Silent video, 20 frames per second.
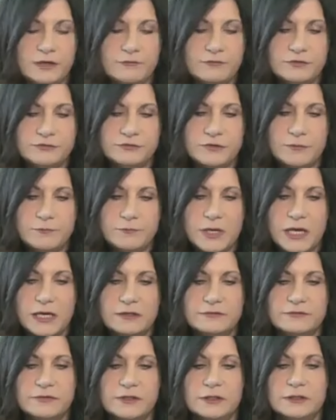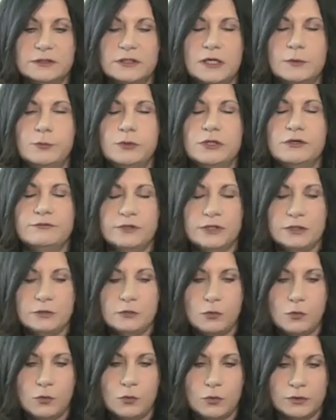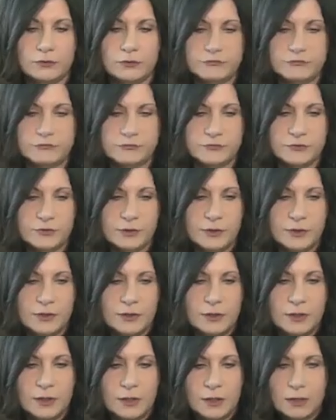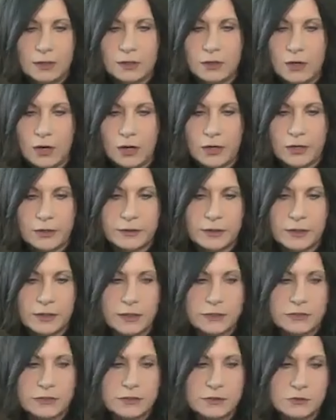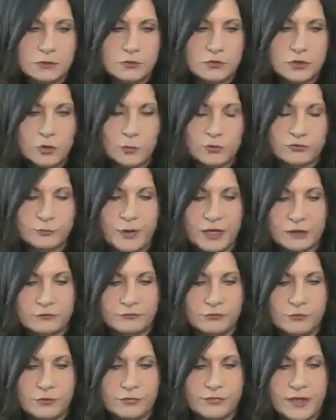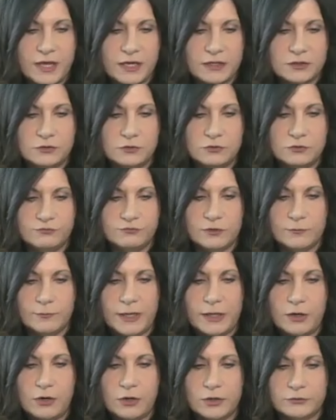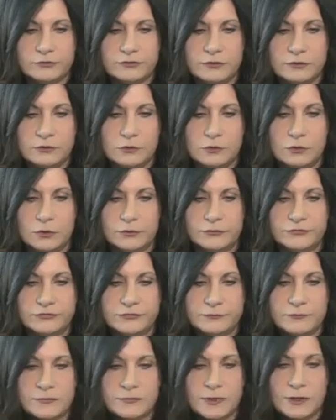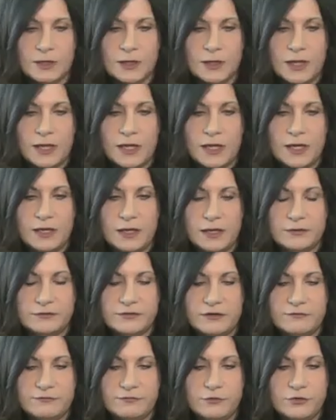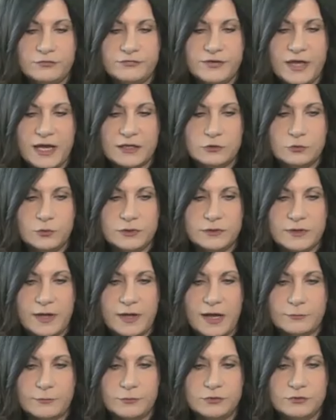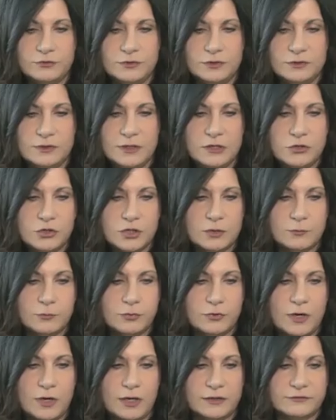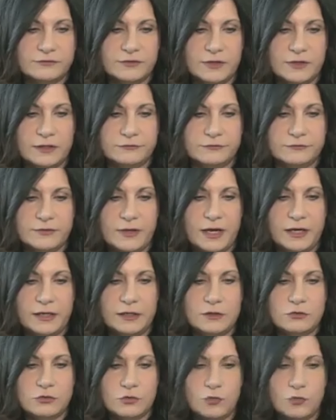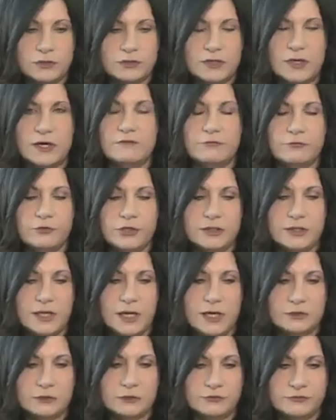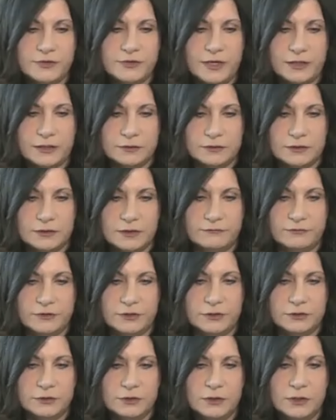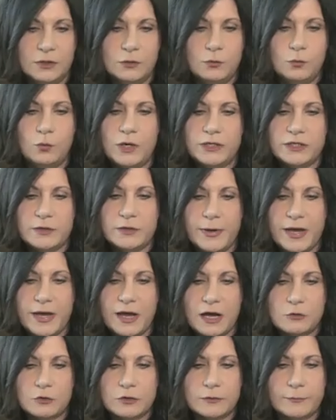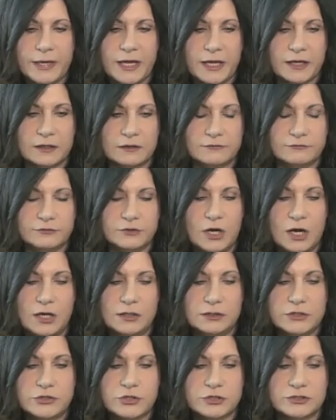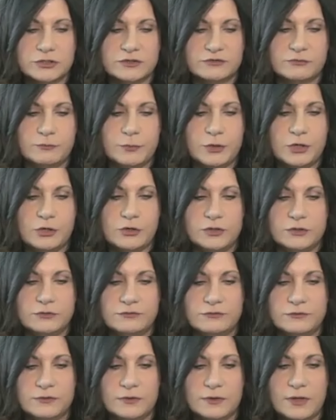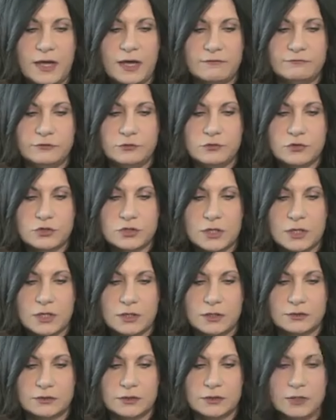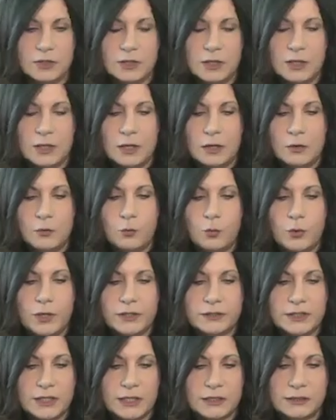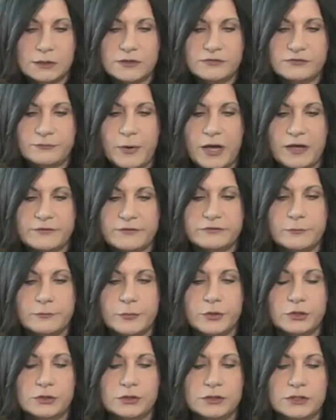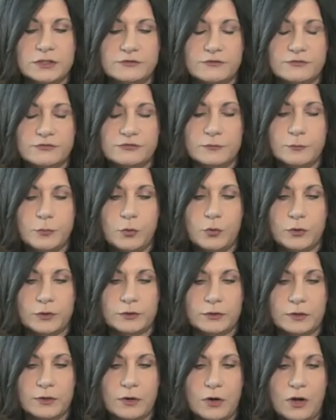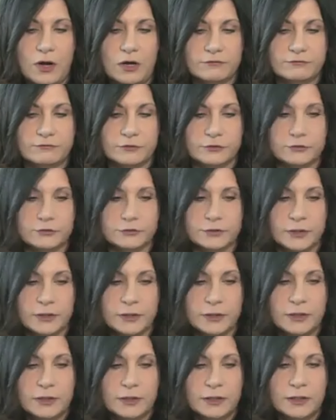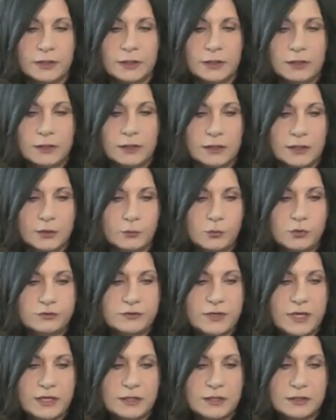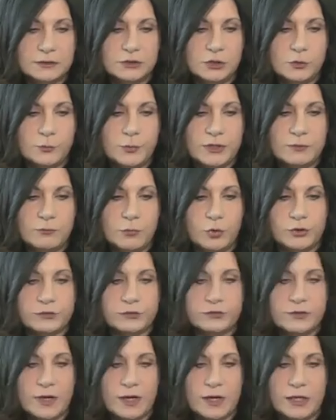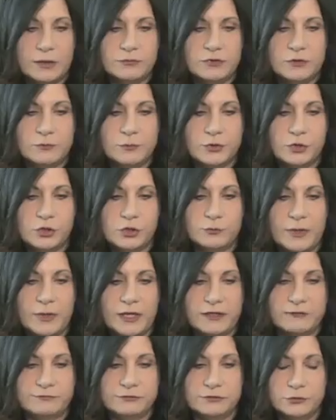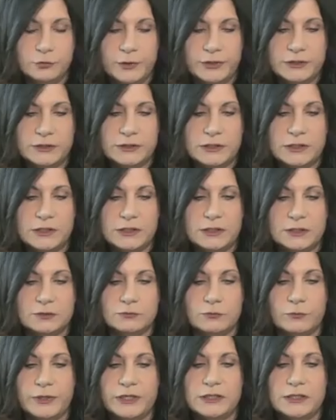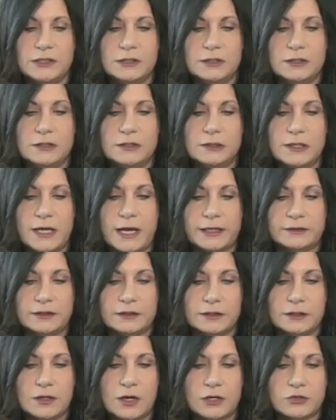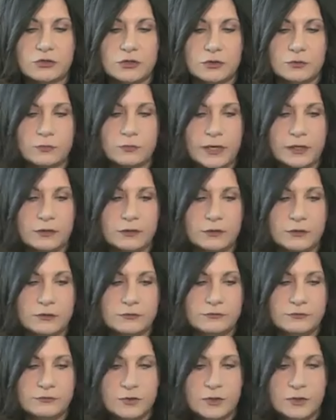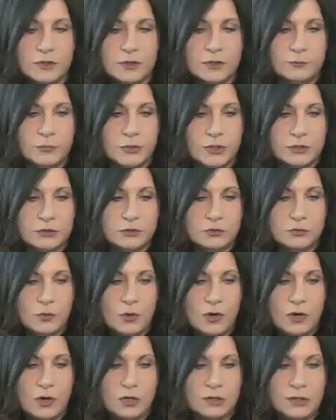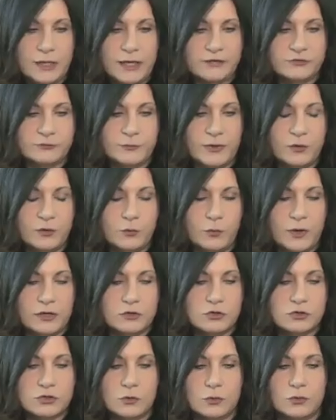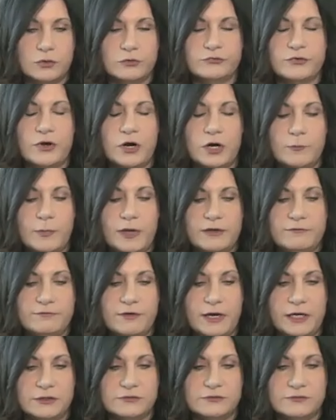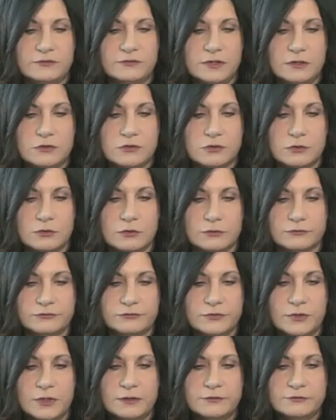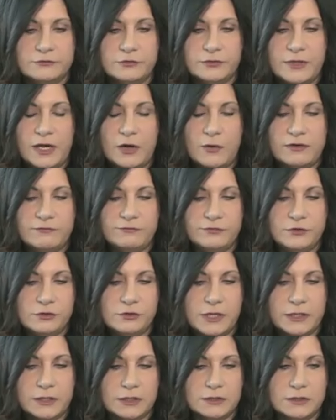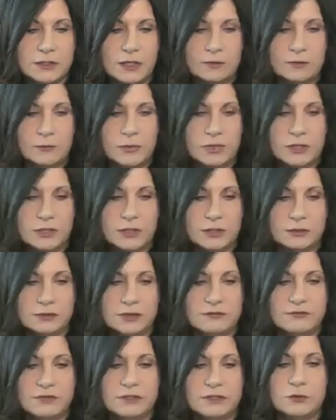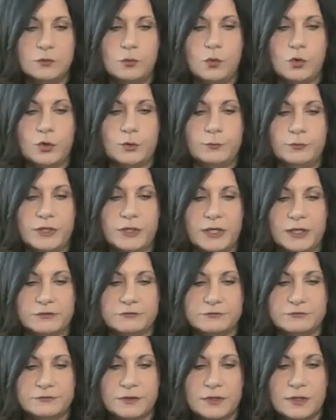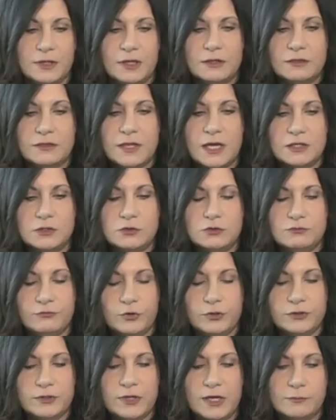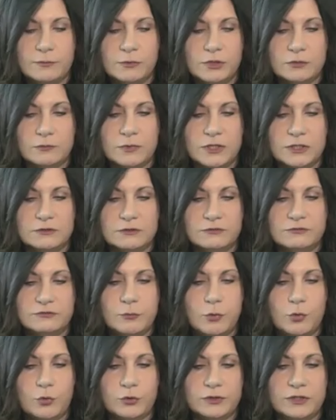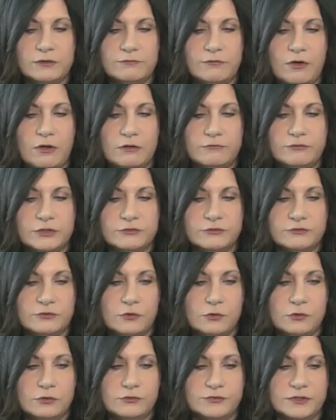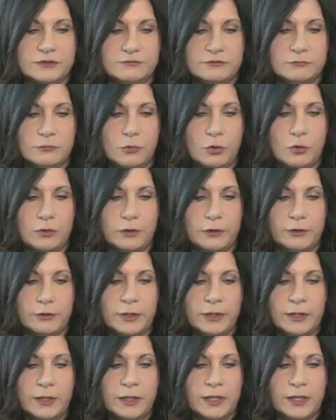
of this amazing and uplifting course, GARC, a huge and respectful thank you from my heart to yours. As I first had to adapt to the teaching process, I enjoyed every nanosecond of it. What a power bank of knowledge and experience have you shared. What endless possibilities of support are offered. It will take a little bit more time to build my fluidity in reading Galactic Akashic Records, but you all, as my way showers, are my finest teachers. So now I feel like a young being leaving the warm nest. Thank you for enabling me to support evolving souls even more.